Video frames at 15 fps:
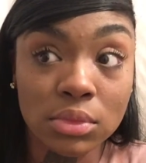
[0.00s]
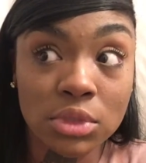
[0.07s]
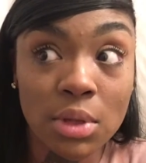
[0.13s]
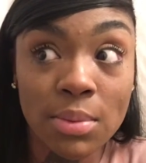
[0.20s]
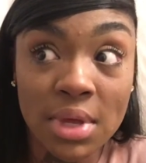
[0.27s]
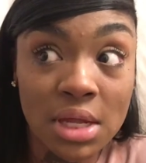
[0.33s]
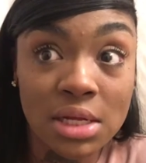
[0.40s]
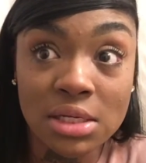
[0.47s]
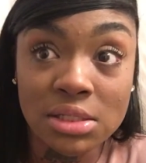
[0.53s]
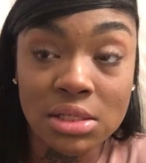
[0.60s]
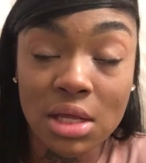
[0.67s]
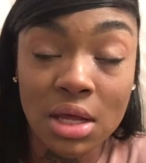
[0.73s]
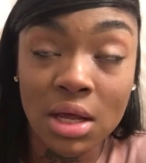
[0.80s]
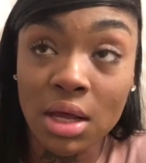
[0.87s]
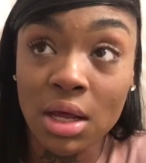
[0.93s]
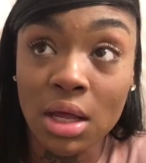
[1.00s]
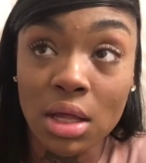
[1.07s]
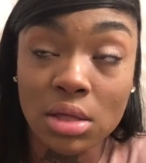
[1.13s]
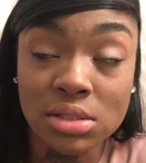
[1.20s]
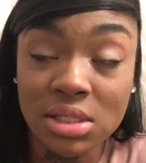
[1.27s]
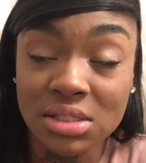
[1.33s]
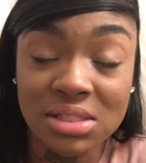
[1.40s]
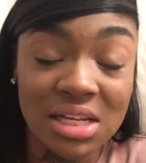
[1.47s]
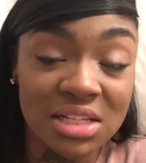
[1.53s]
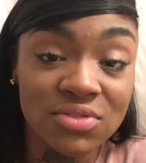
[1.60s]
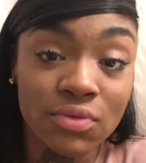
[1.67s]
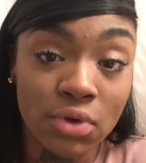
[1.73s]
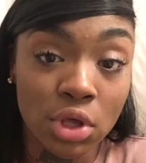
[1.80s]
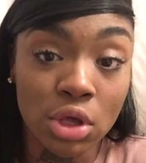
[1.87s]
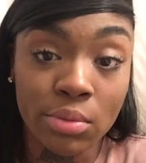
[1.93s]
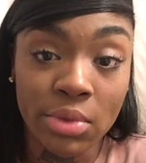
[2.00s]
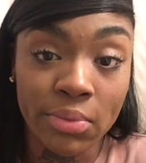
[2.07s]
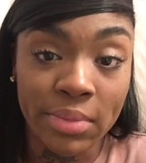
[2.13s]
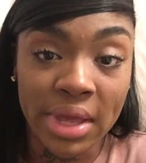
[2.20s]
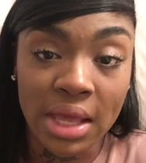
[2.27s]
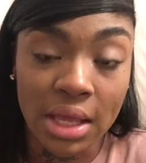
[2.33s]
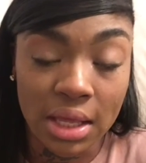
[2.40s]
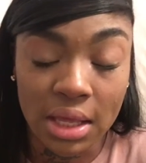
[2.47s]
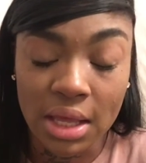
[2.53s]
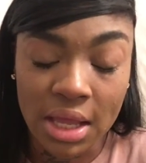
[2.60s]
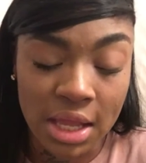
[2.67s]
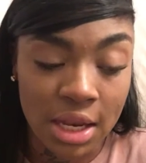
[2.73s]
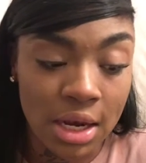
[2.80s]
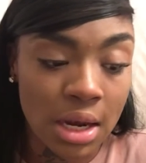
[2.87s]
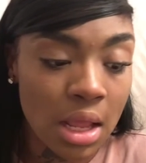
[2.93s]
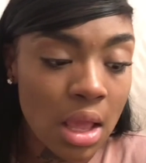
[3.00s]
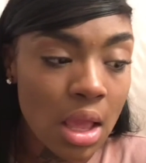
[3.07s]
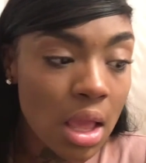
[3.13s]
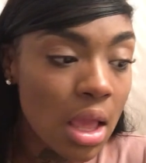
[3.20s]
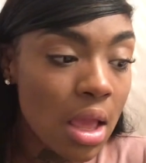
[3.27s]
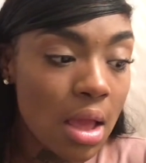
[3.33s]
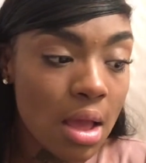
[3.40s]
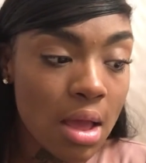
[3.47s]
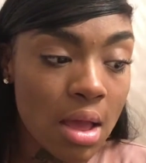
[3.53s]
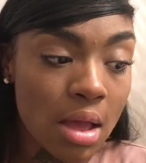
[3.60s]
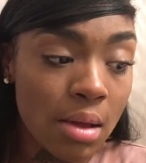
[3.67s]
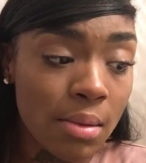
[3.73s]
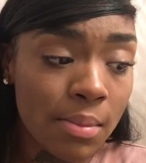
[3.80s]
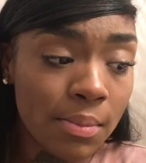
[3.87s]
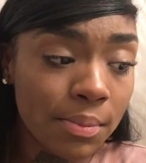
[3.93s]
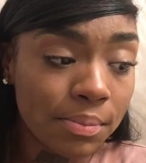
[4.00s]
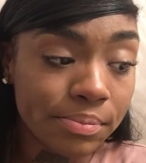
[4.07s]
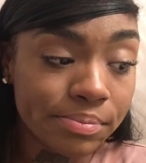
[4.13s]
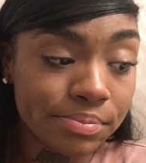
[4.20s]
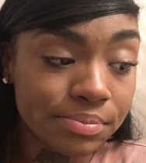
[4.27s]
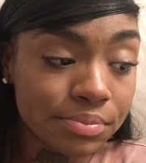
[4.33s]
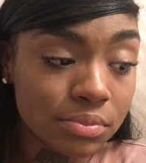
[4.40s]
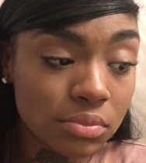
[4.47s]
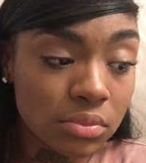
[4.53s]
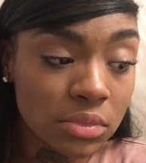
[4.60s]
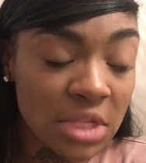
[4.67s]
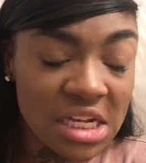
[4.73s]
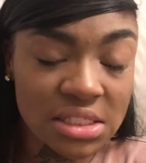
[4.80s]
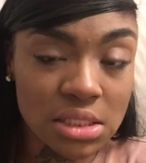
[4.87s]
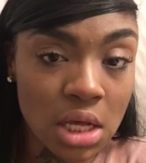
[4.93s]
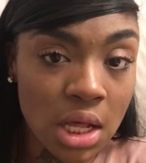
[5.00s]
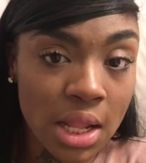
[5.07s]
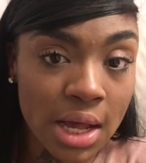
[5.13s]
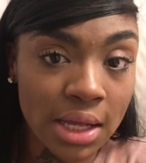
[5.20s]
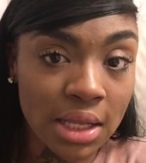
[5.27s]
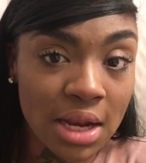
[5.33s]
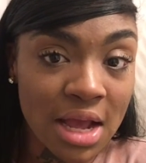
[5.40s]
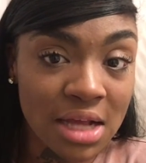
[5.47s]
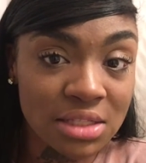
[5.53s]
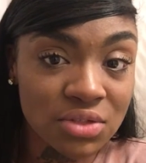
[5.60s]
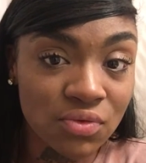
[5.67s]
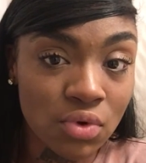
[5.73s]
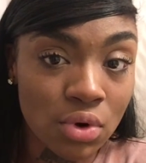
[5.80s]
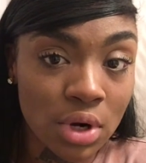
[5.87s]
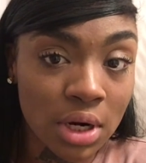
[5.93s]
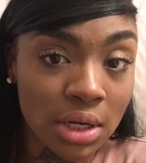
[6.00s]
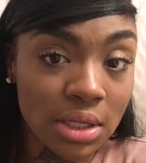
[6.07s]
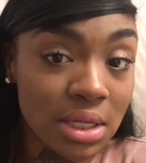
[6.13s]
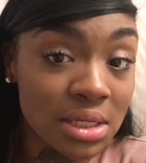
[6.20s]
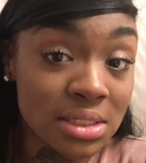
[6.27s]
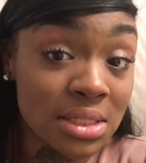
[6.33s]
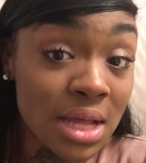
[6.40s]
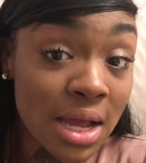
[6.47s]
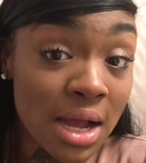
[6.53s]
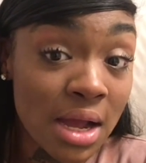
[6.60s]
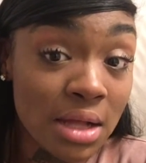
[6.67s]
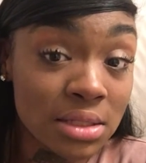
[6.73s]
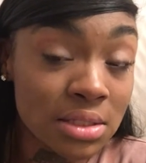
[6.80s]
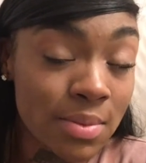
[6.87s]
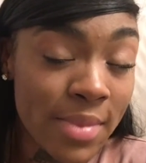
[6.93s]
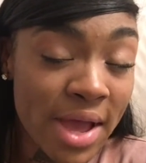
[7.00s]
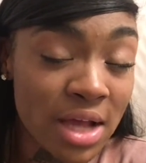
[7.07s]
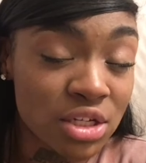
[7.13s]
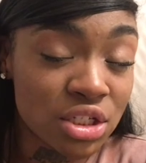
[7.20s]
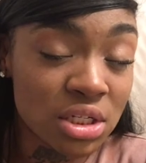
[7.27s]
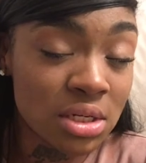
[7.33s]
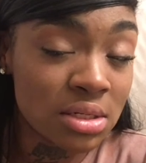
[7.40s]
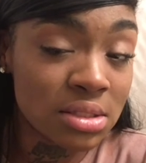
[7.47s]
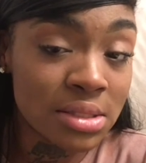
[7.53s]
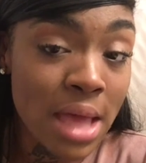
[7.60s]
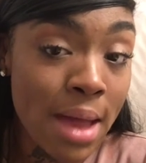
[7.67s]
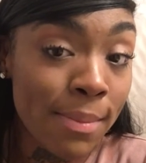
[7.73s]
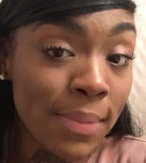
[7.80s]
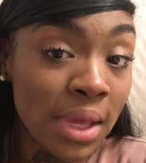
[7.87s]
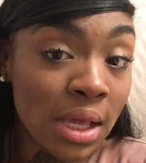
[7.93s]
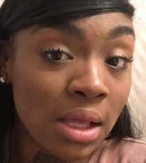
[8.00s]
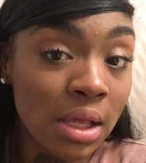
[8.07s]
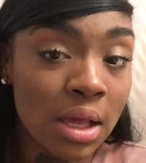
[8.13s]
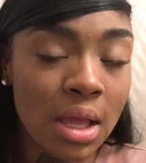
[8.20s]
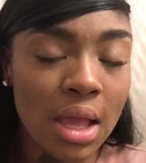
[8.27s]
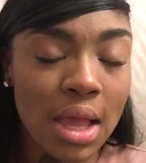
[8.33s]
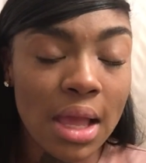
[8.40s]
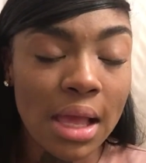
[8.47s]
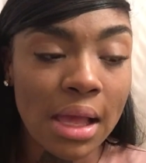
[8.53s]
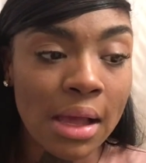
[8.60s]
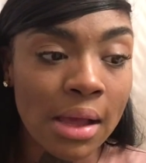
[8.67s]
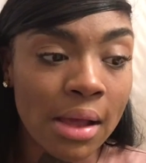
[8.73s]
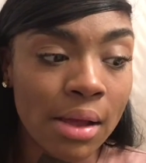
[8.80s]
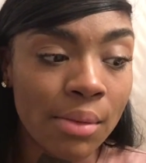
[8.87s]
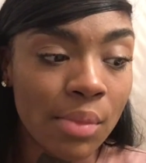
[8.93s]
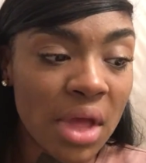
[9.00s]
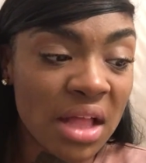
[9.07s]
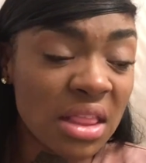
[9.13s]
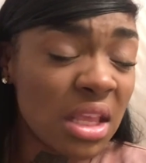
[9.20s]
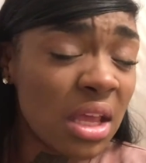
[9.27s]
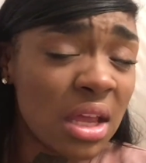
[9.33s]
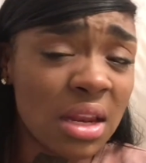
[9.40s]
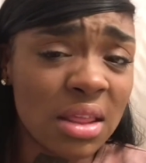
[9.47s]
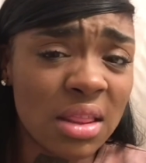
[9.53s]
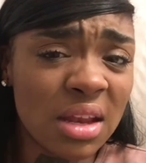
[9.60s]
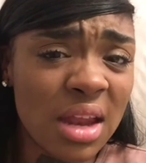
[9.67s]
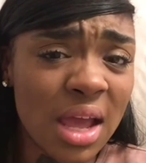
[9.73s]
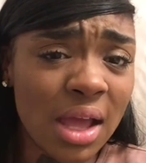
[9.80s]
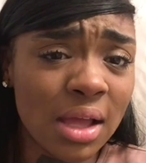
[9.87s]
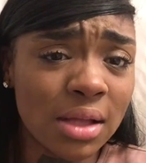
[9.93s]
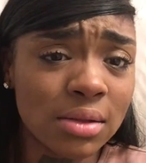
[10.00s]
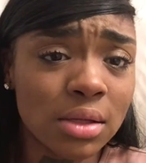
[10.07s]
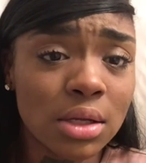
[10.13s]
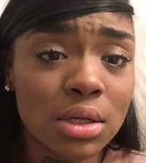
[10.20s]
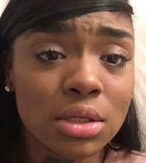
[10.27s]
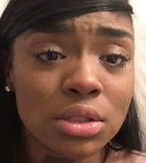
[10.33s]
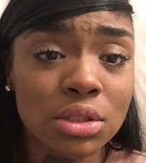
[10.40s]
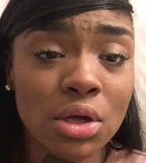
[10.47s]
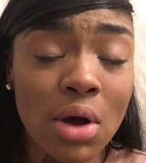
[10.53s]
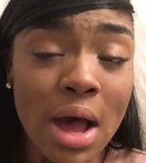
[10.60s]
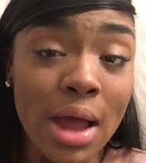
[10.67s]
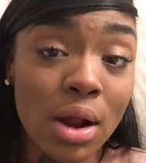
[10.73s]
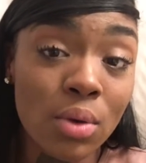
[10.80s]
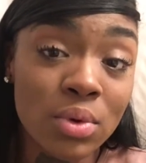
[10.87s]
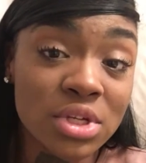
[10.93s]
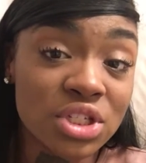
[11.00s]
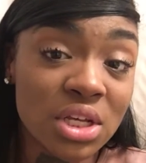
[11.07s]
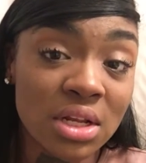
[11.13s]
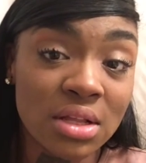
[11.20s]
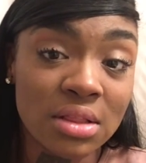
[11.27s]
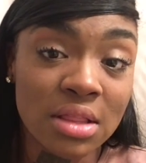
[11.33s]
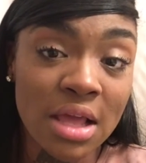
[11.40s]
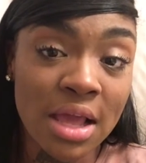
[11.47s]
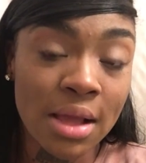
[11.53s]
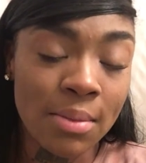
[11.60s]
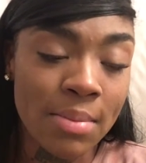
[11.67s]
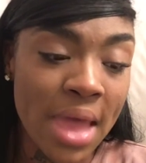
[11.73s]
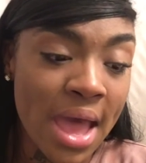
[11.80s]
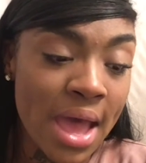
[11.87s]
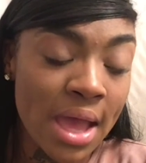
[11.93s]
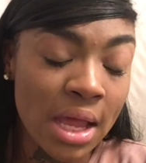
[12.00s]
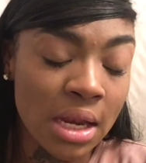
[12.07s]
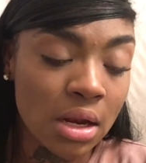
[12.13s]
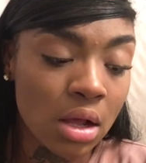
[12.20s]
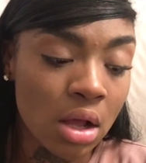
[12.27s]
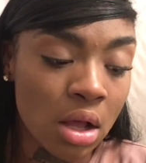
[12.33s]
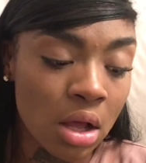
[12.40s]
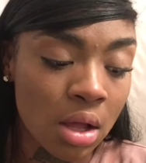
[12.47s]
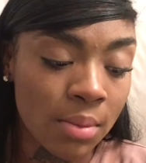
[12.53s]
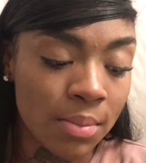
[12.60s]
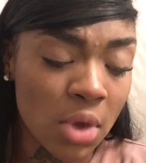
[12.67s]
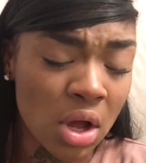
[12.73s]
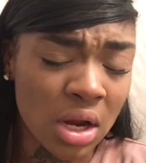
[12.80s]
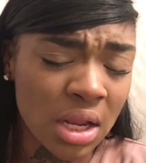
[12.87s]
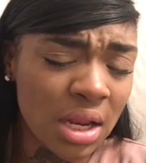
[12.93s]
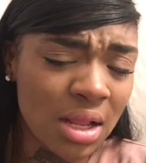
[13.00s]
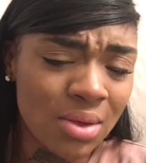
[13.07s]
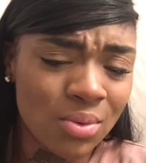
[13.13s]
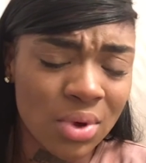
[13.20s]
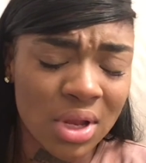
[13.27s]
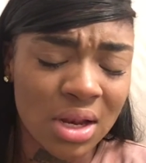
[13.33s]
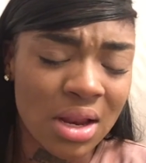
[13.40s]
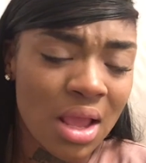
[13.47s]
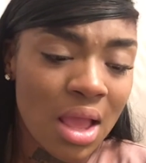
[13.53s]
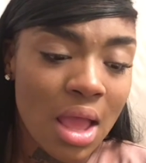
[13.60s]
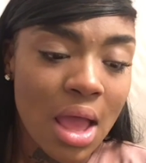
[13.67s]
to be a successful human being. And that's all I can ask for, is that Sebastian is happy at the end of the day. So I don't wish anything bad on anyone.